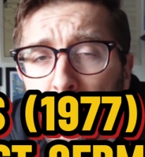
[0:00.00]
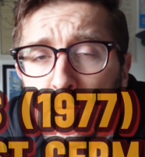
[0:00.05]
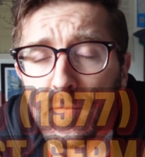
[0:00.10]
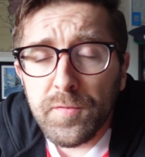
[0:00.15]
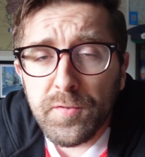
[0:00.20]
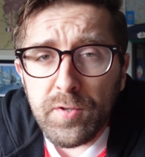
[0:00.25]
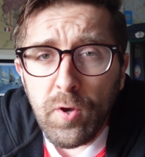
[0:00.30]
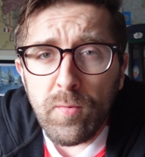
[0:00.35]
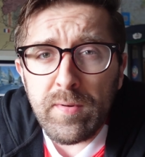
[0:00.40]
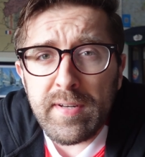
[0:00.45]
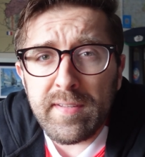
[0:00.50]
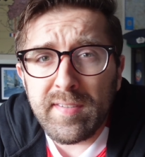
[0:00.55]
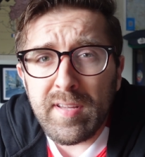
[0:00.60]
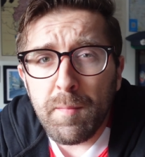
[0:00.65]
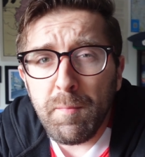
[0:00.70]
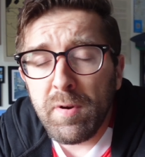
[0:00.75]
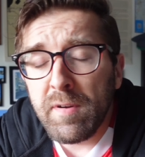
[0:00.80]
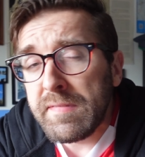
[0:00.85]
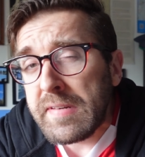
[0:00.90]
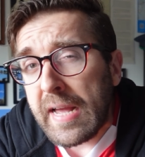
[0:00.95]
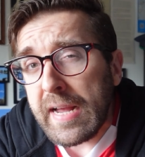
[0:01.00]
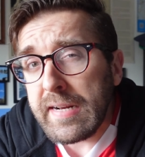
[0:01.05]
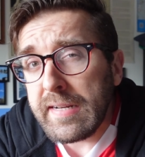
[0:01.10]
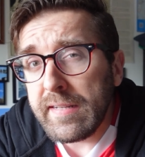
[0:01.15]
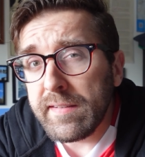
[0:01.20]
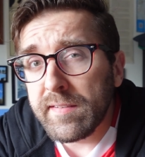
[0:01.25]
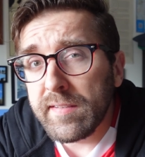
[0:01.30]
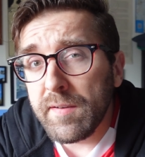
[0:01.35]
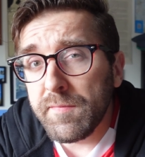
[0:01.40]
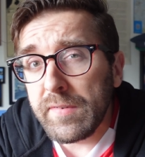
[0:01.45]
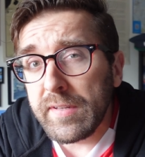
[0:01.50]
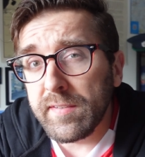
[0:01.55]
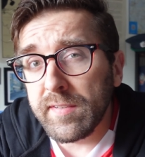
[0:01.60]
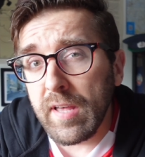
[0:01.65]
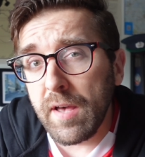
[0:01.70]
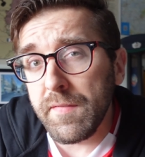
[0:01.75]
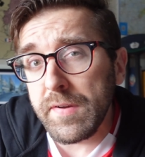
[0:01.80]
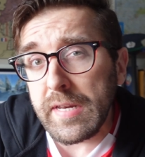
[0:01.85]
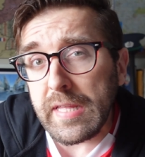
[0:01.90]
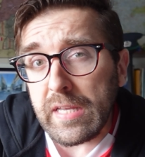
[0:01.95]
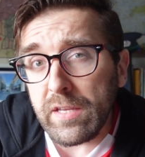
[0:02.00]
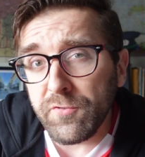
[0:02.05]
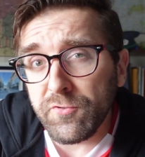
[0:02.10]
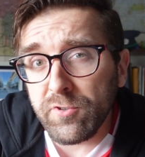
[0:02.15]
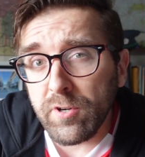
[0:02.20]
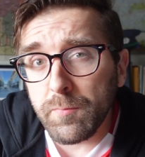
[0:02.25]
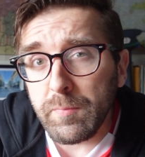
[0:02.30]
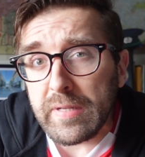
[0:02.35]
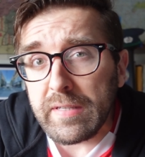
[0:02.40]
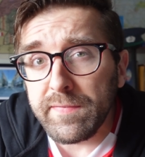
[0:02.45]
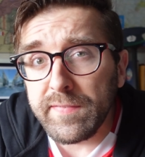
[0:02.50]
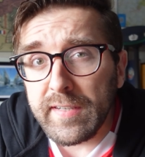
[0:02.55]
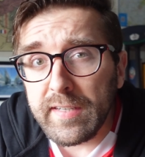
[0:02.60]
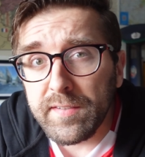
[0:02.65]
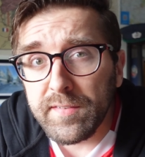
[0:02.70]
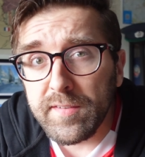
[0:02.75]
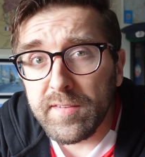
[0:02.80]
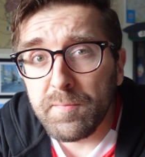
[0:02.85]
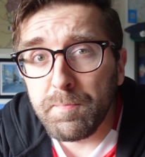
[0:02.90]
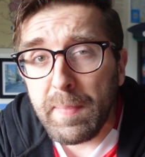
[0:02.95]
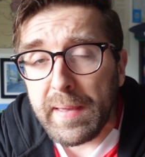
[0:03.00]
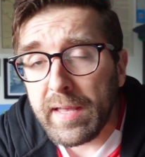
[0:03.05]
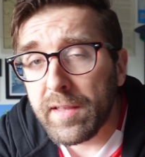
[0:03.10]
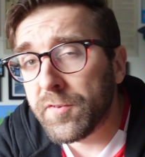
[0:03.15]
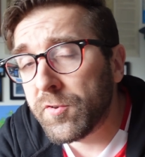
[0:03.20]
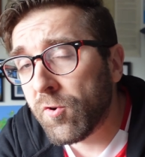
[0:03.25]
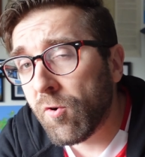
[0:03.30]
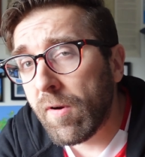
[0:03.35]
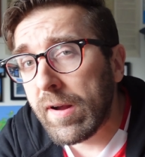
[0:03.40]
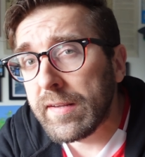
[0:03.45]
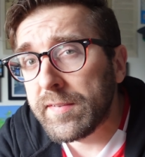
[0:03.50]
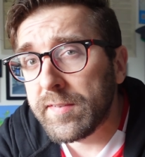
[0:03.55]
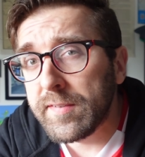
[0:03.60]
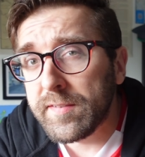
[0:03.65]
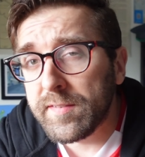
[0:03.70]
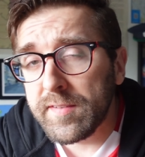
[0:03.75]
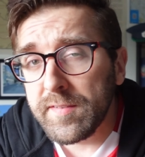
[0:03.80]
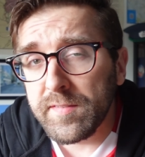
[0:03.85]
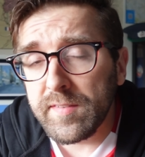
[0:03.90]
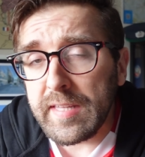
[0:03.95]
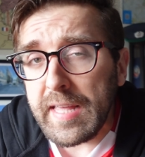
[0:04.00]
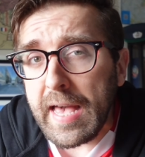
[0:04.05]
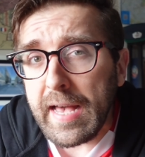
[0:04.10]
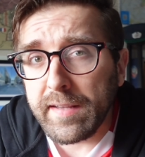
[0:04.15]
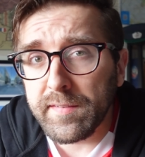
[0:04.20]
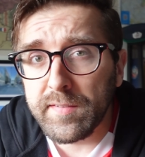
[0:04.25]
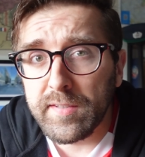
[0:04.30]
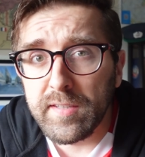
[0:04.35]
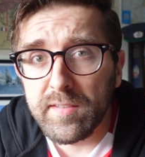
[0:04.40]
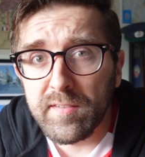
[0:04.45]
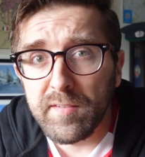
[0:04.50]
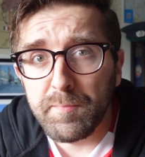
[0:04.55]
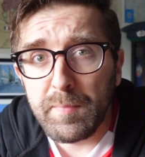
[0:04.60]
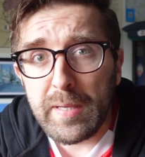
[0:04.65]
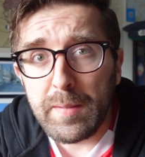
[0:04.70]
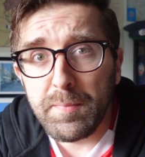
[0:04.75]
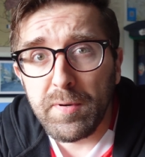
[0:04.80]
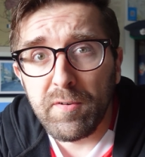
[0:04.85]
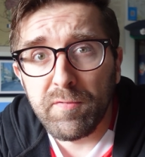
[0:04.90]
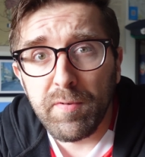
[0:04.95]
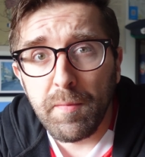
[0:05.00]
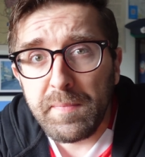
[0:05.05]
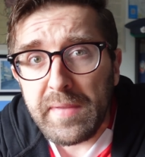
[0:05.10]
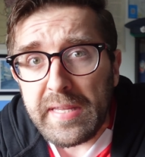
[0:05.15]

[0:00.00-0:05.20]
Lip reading: So in December of 1977, East Germany faced its biggest crisis since the exodus of people from